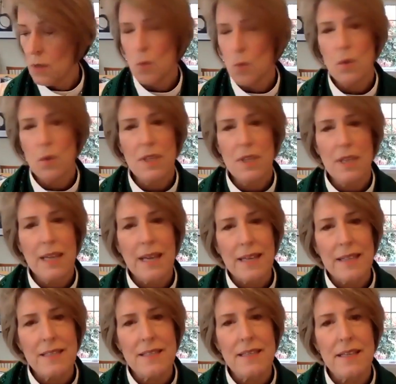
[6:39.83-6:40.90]
were
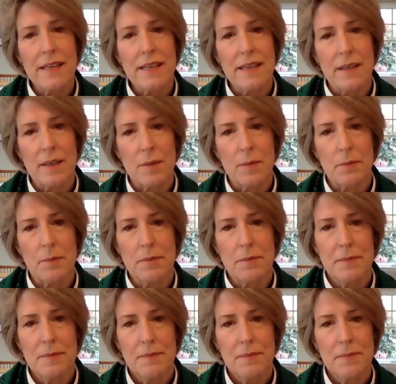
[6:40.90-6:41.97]
led to him
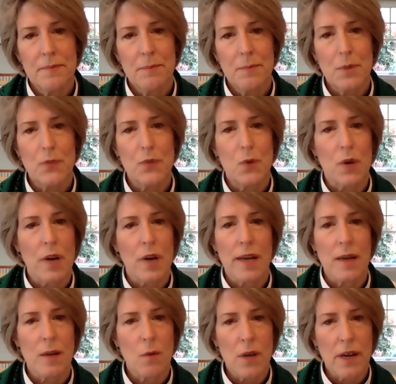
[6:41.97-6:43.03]
before
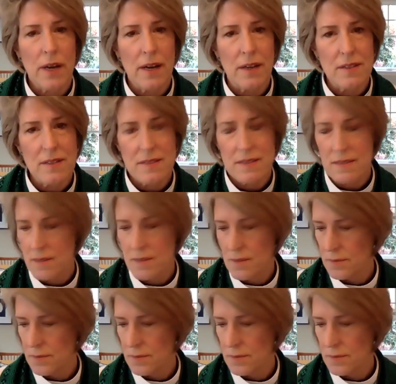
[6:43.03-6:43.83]
anyone else.